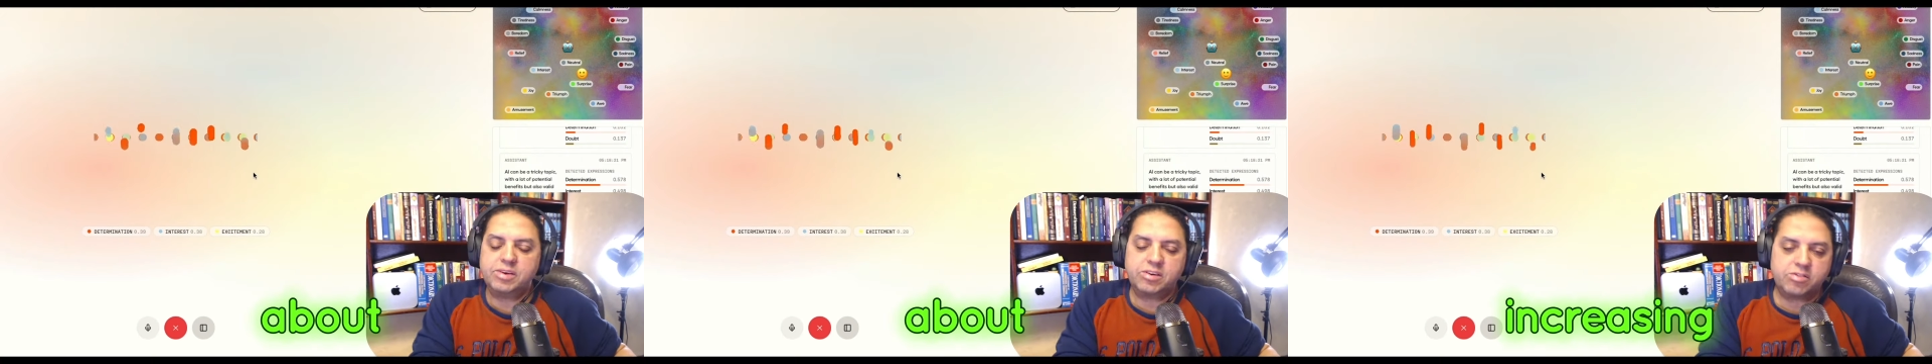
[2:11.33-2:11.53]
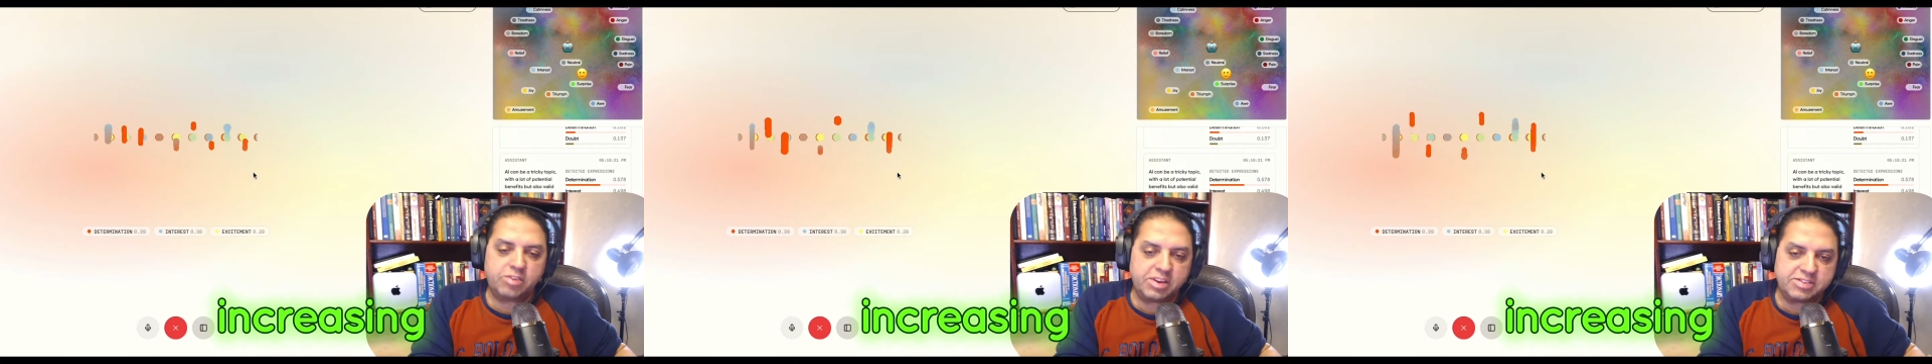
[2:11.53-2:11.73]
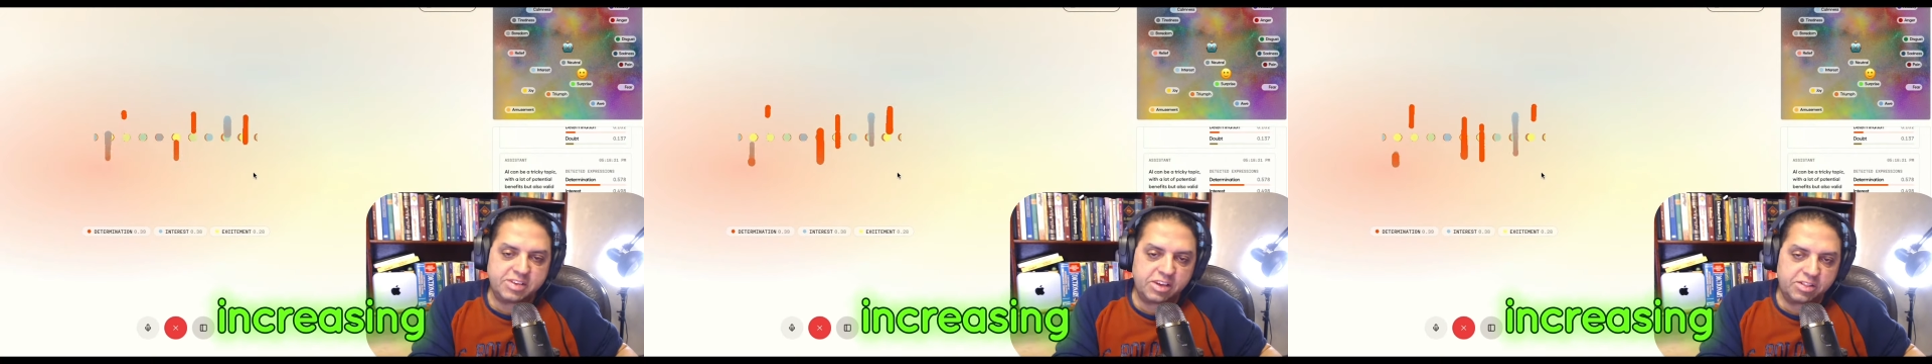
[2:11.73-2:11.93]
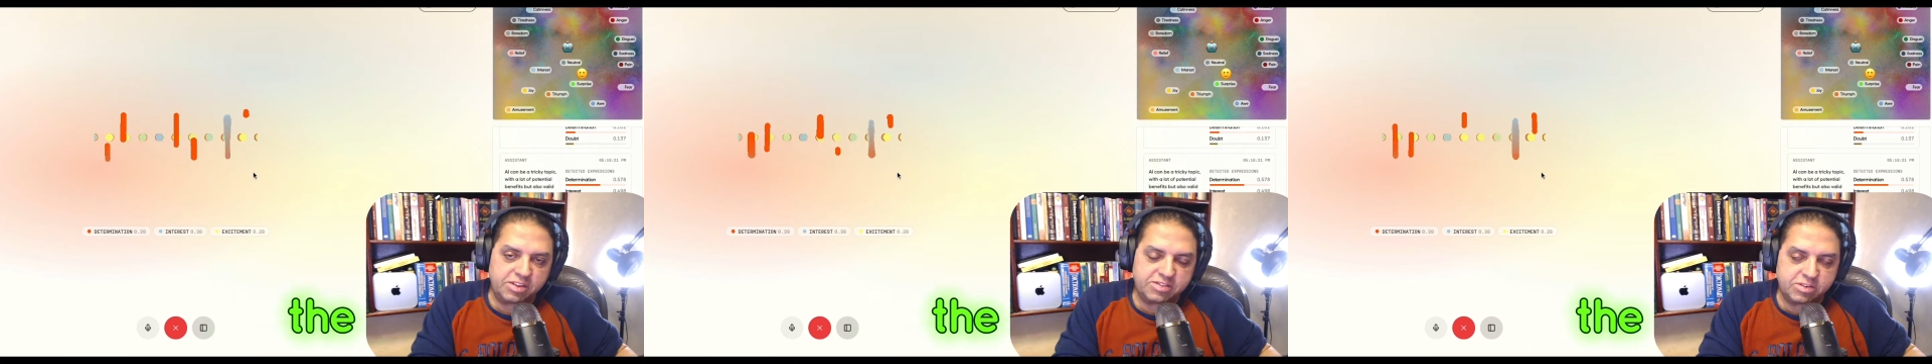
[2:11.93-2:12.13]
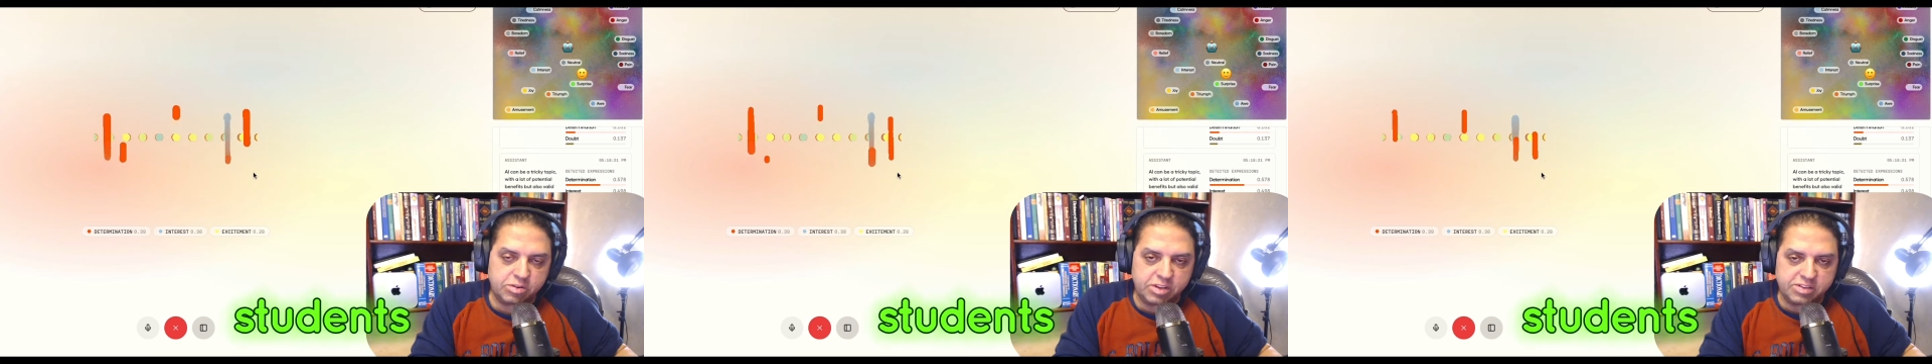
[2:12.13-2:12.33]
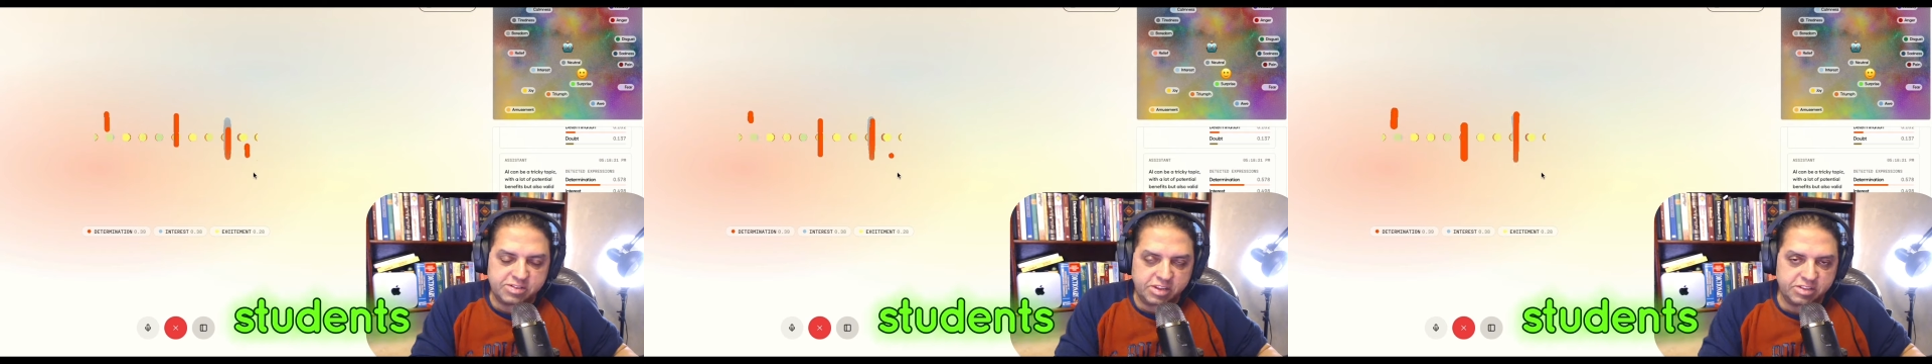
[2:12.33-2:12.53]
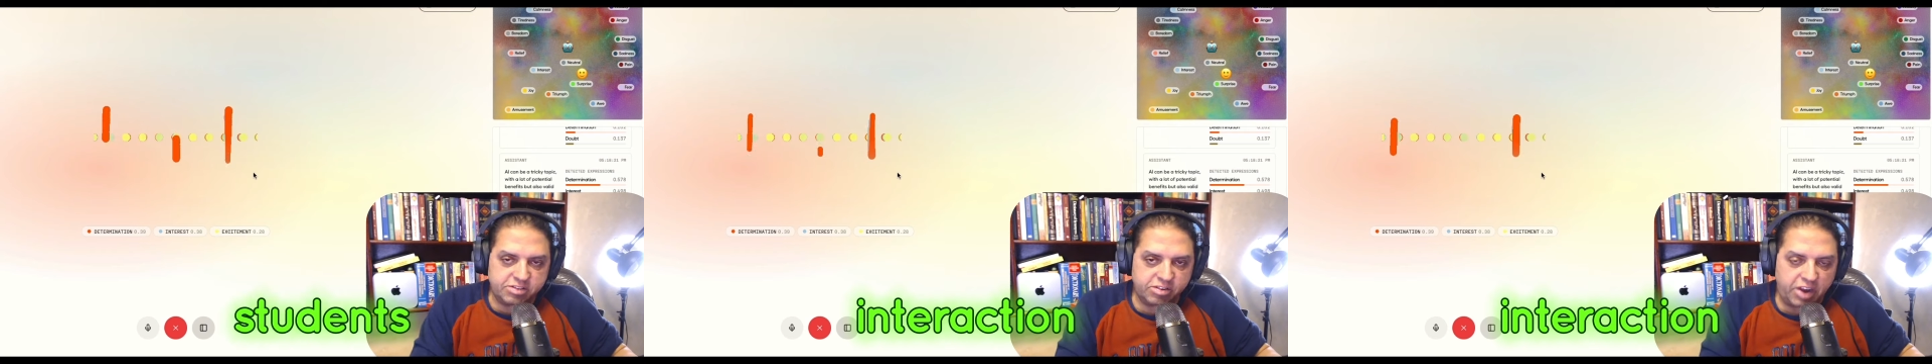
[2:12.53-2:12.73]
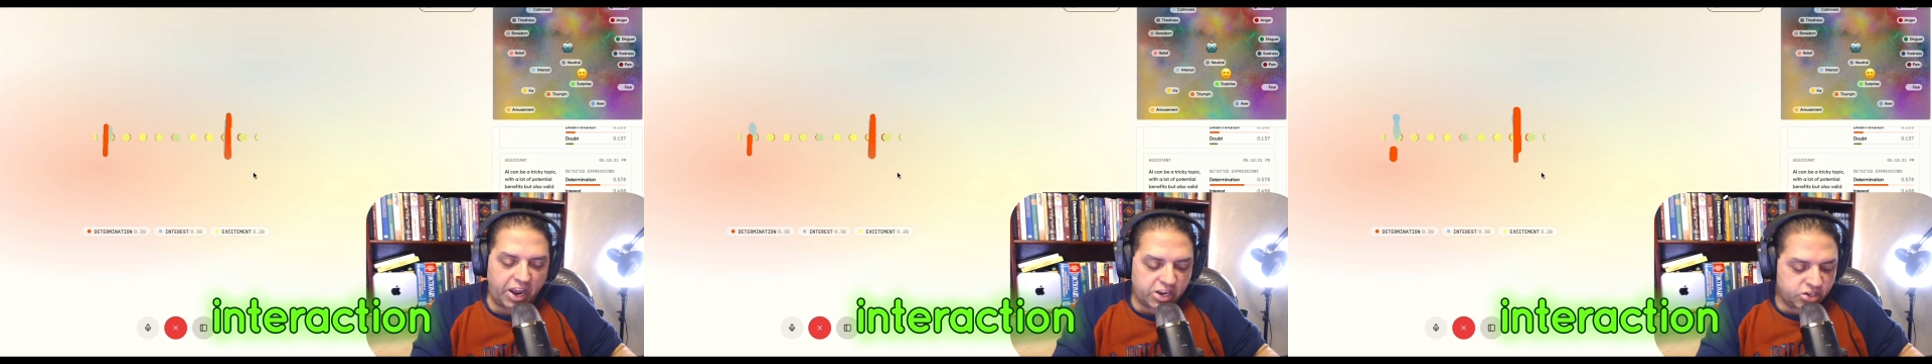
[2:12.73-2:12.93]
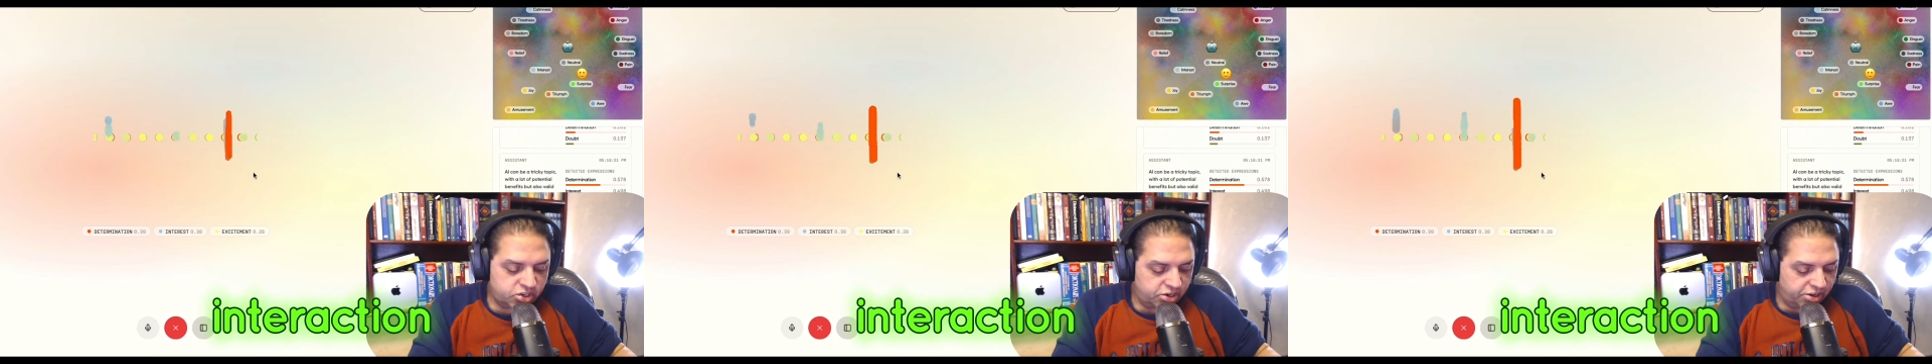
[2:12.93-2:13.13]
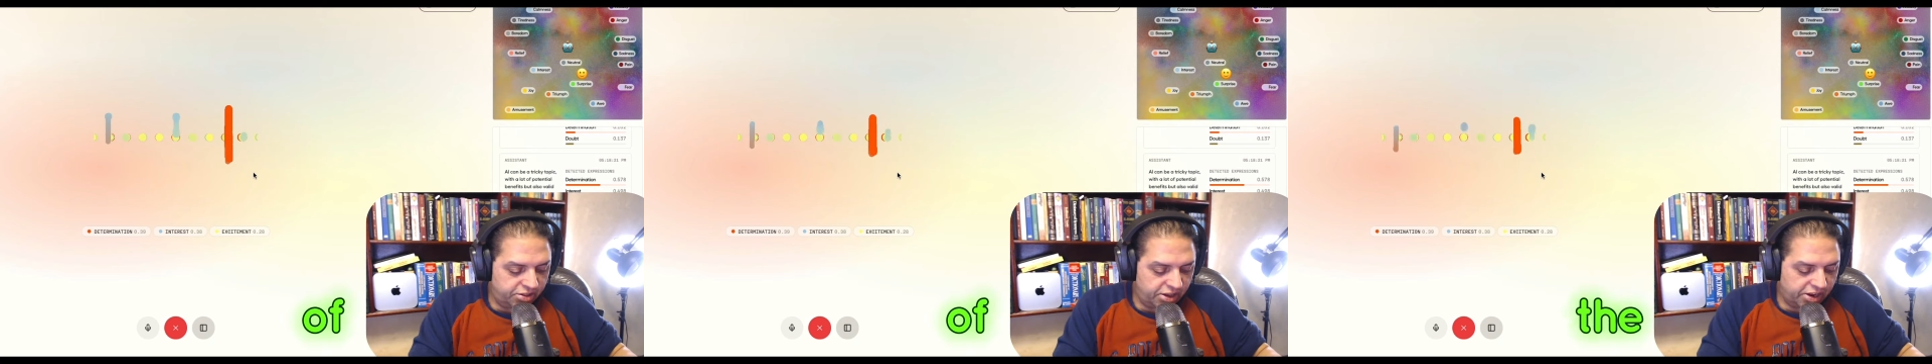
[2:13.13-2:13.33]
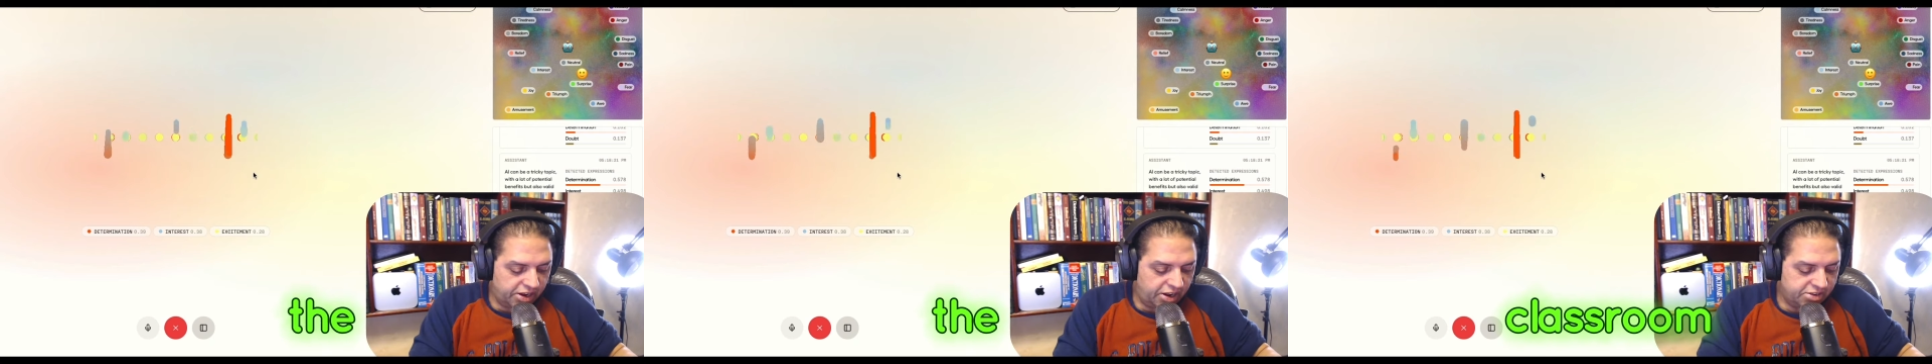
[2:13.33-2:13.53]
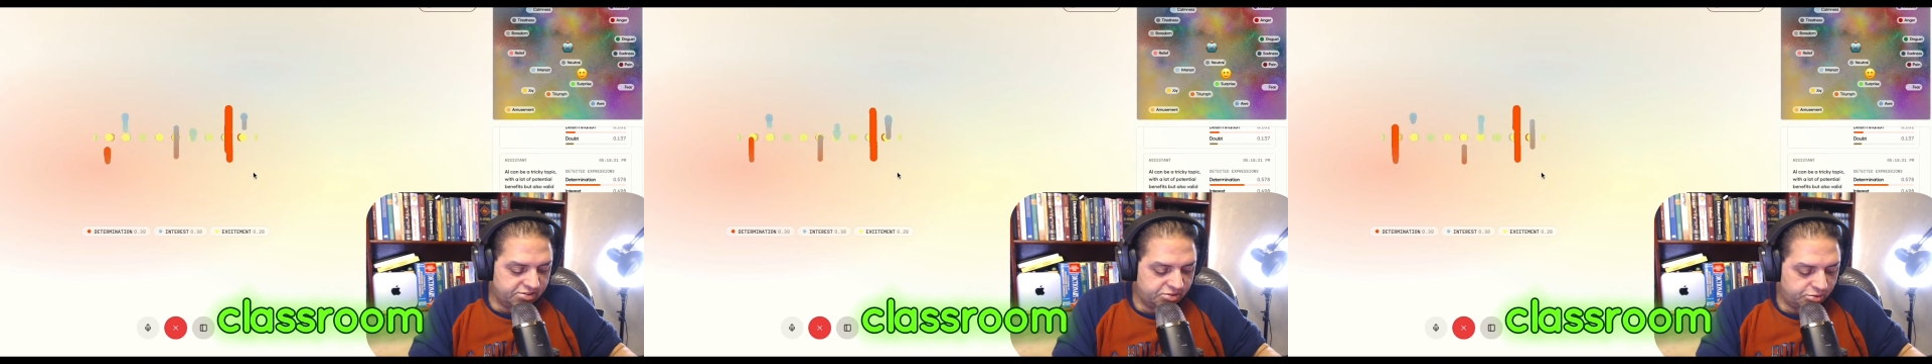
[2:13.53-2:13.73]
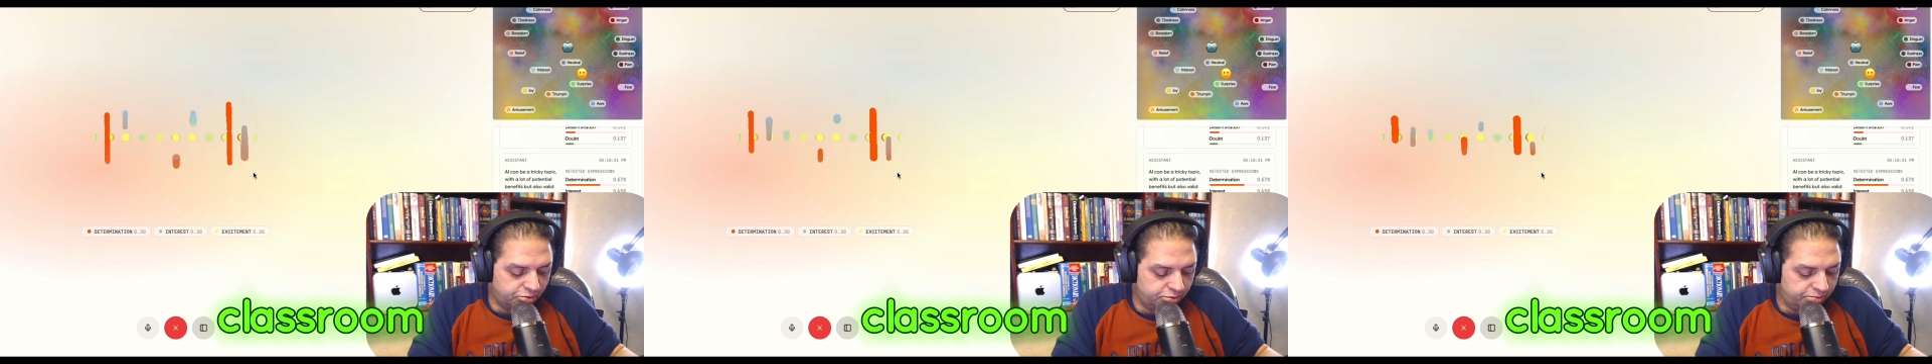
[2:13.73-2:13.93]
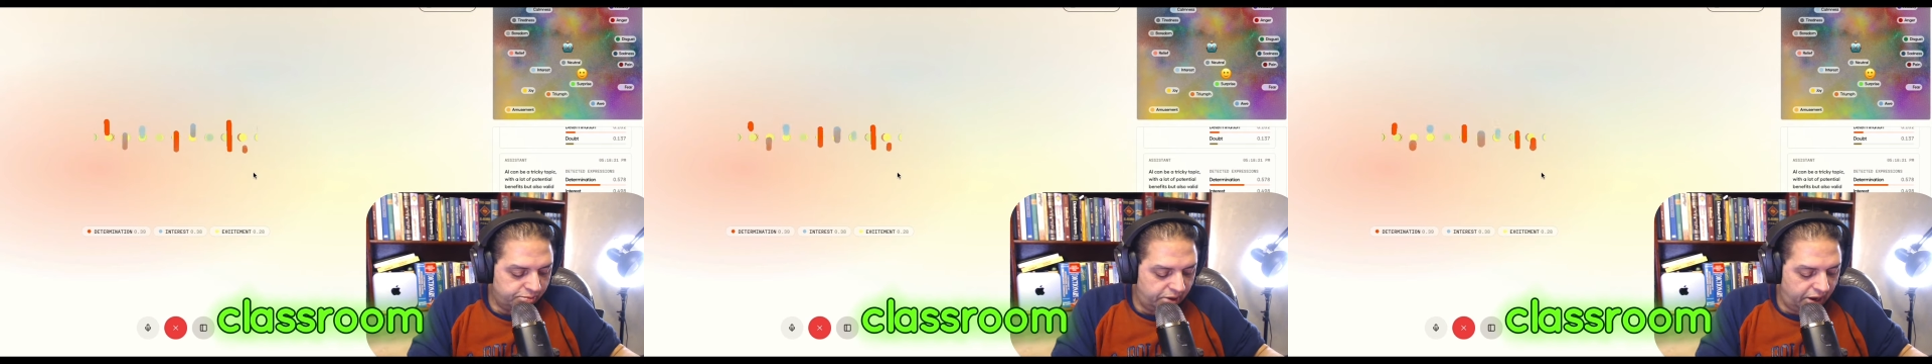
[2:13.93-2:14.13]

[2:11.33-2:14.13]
increasing the students' interaction in the classroom?